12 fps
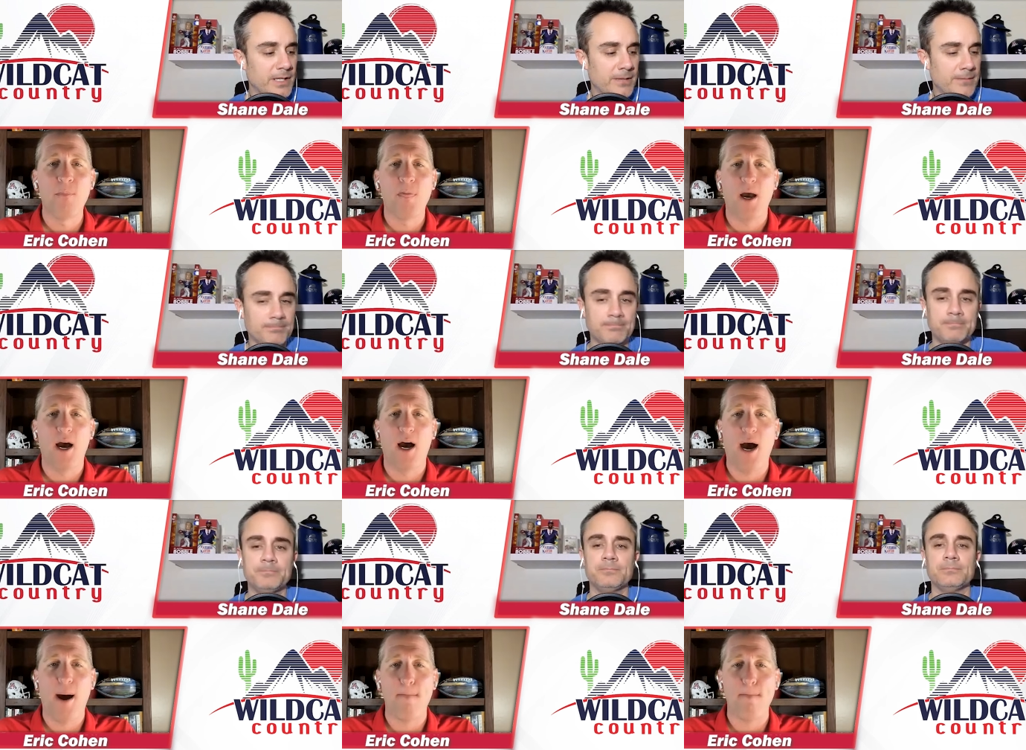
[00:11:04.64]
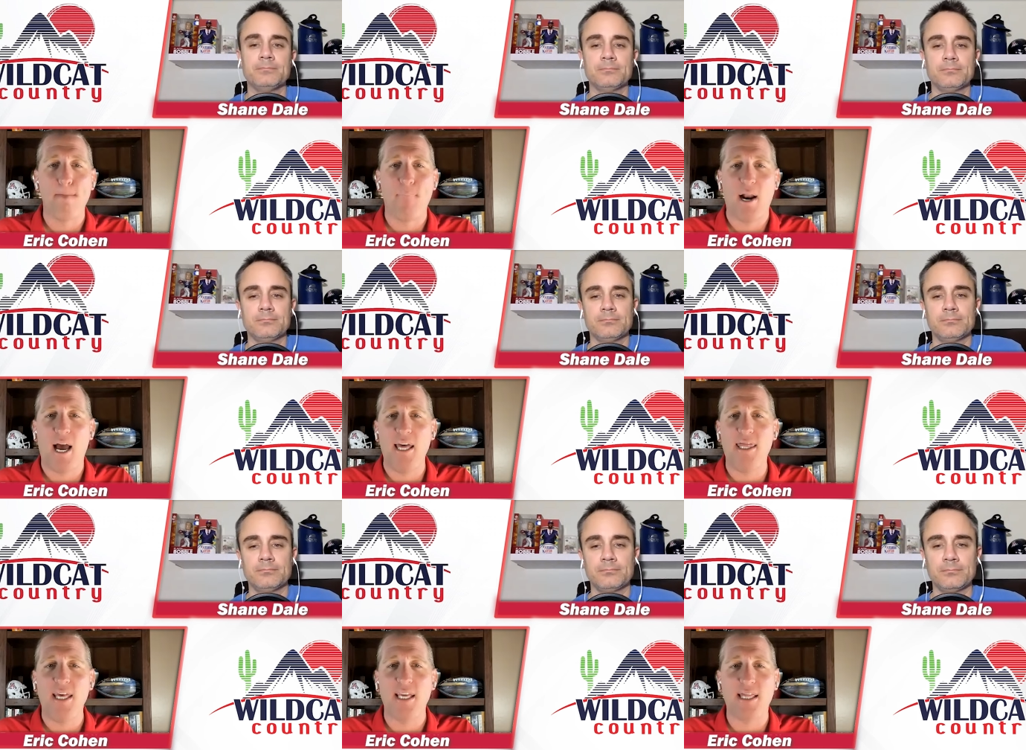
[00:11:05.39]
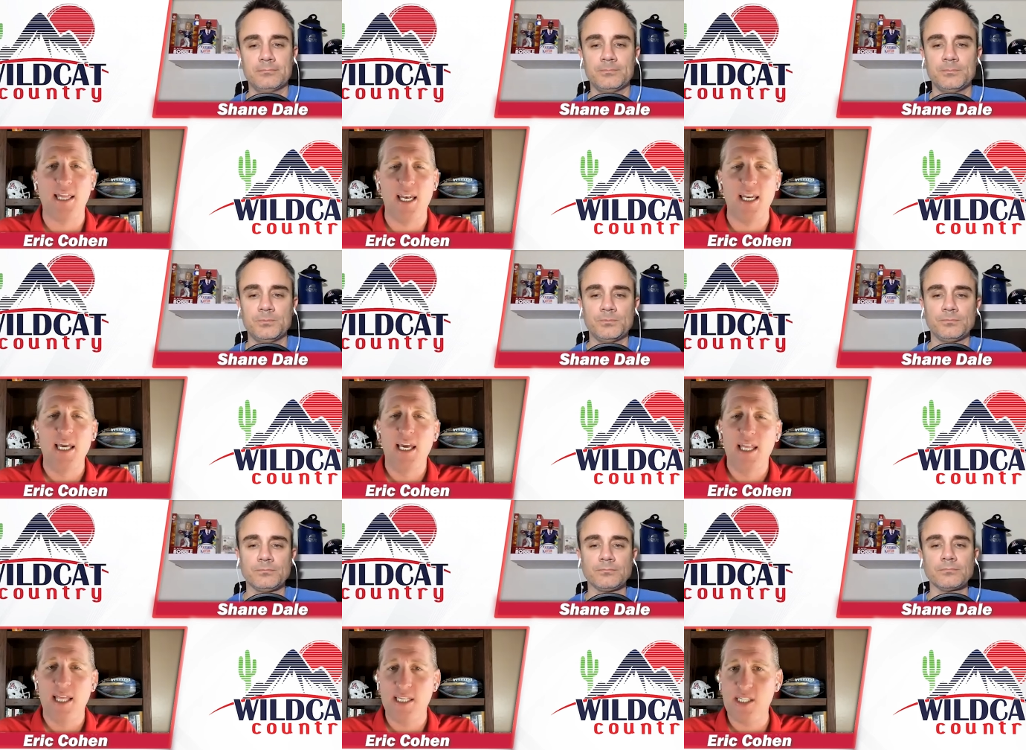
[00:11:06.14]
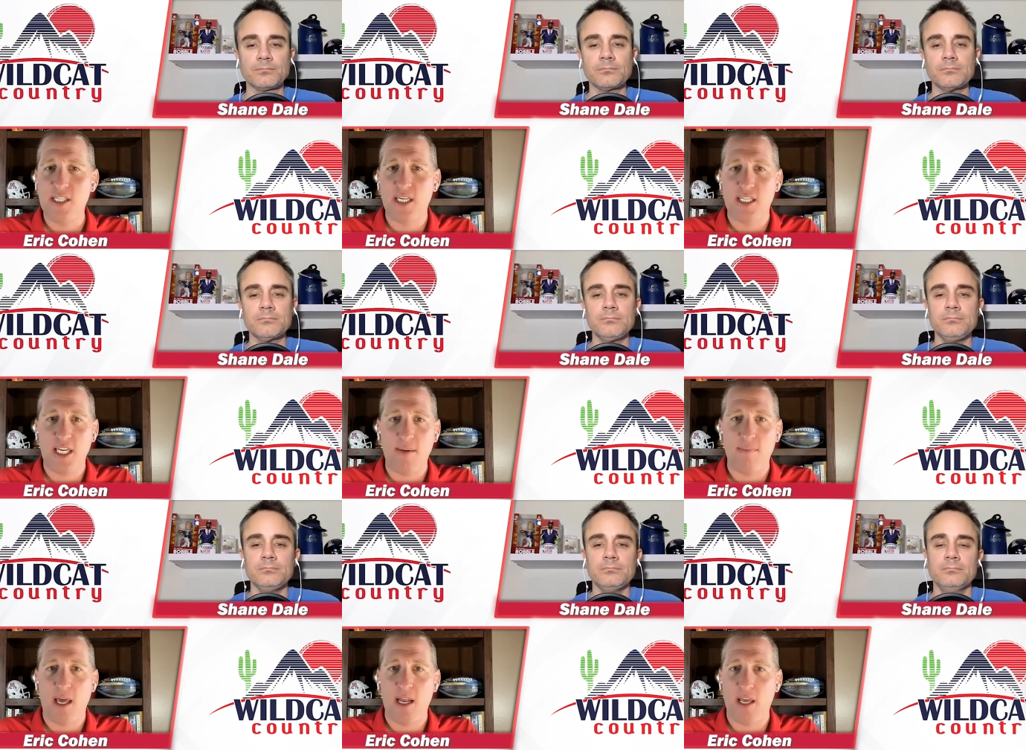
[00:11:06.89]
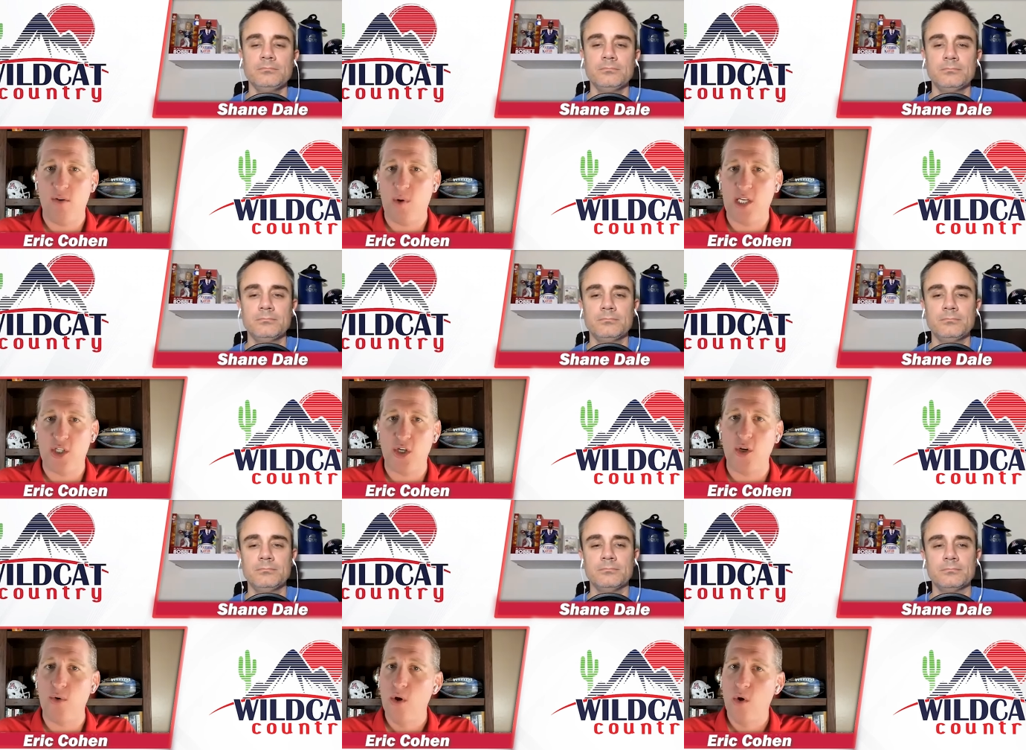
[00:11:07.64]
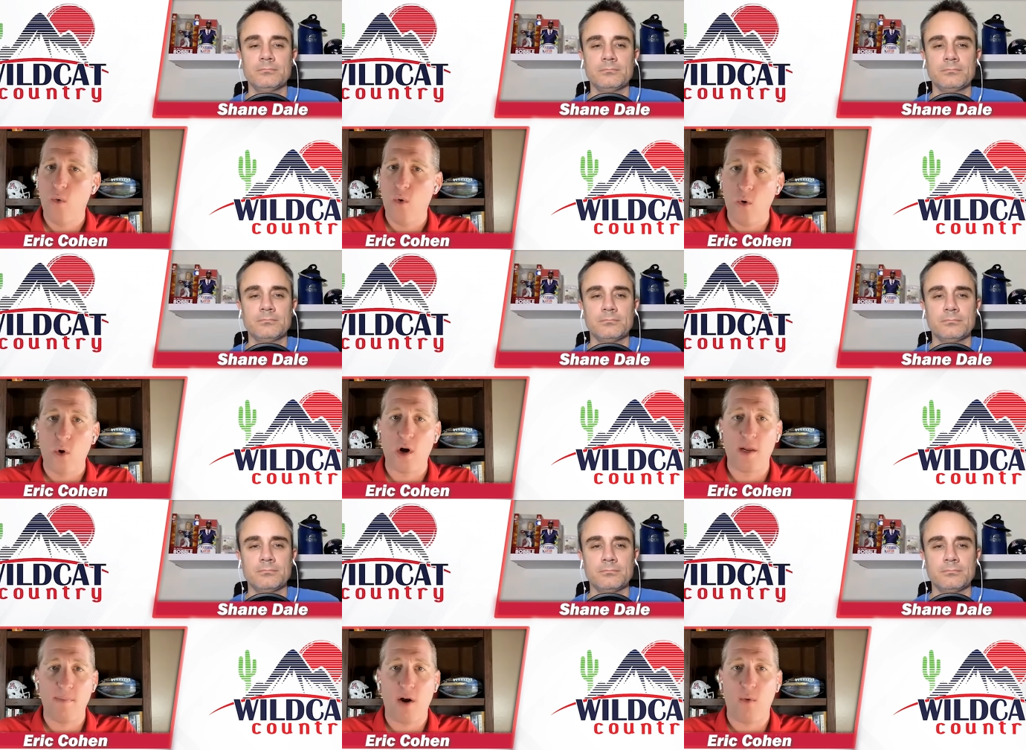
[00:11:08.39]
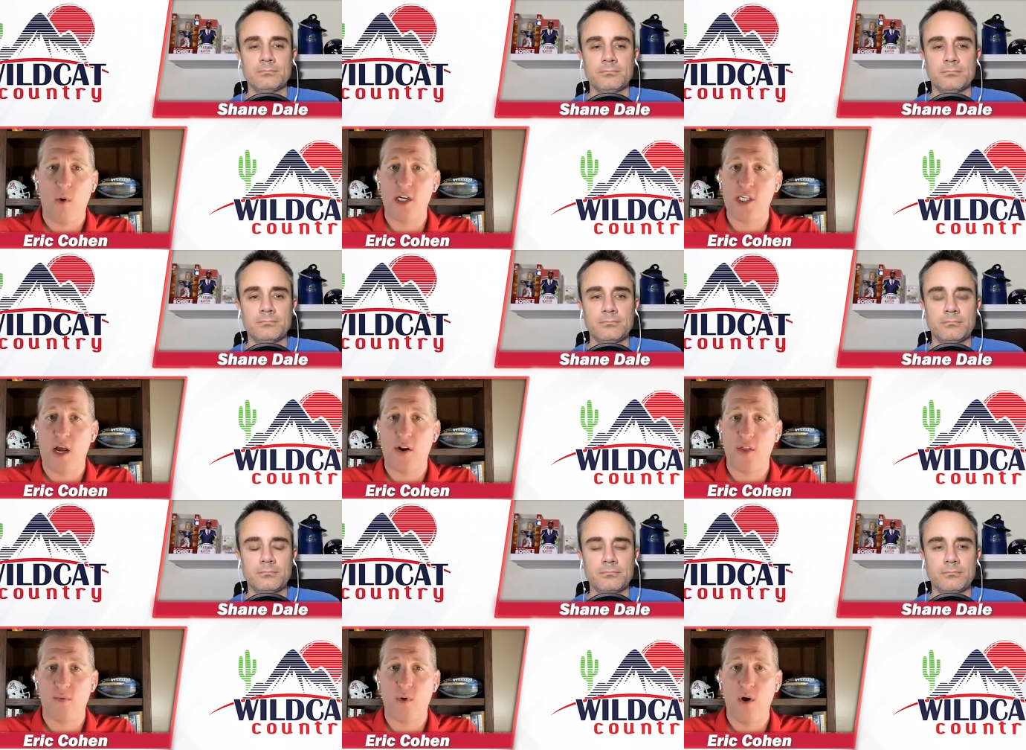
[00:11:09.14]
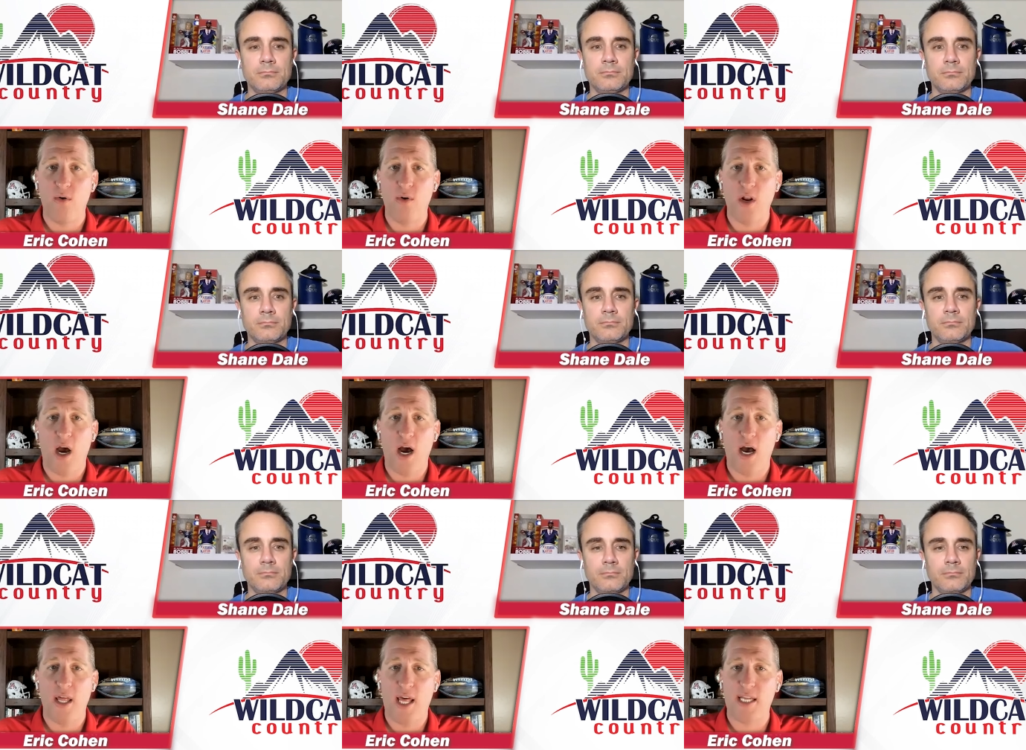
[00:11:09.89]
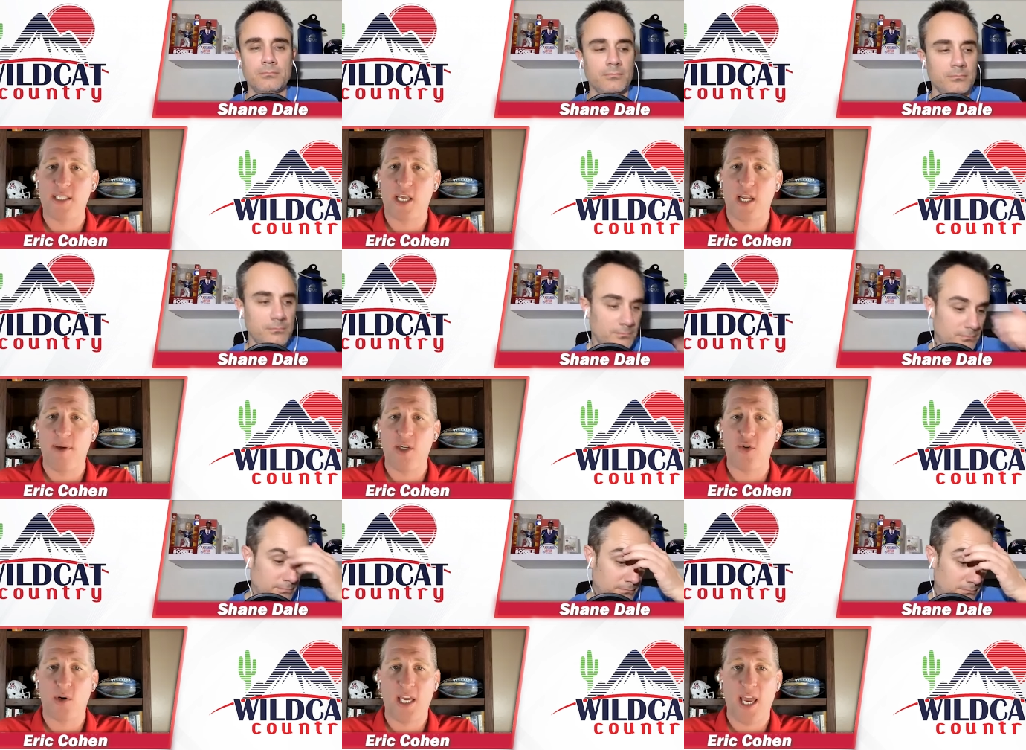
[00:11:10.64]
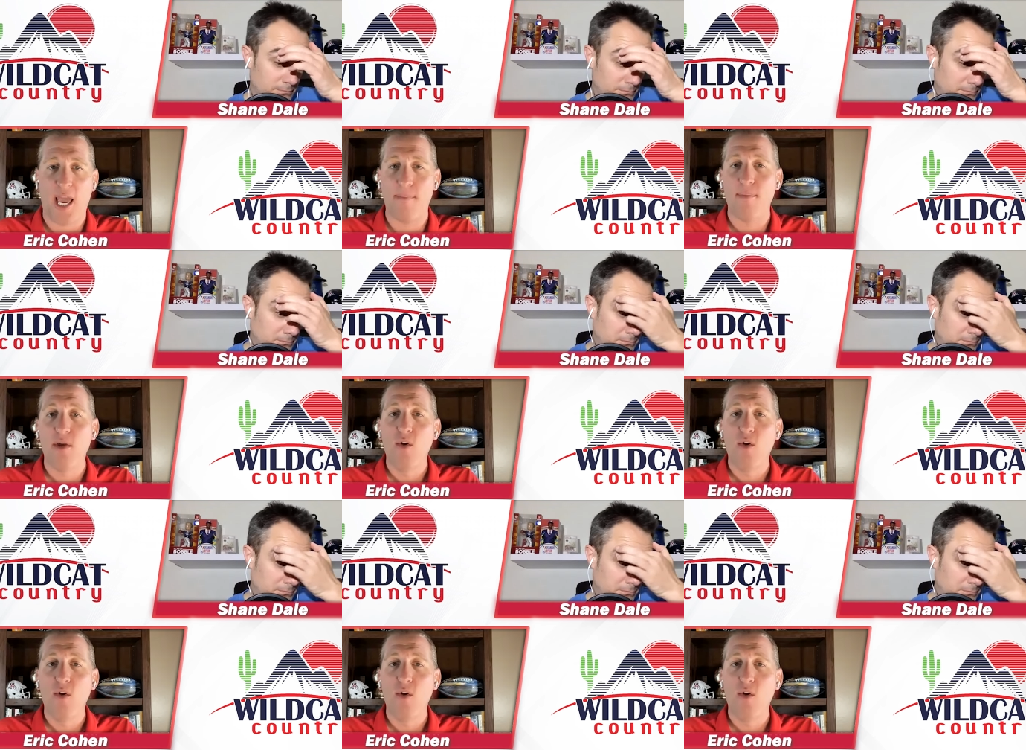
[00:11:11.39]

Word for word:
Speaker 1: Yeah. Um, but I think that this is a team that in week two, Oregon better watch out on the road. Uh, that's going to be a tricky game.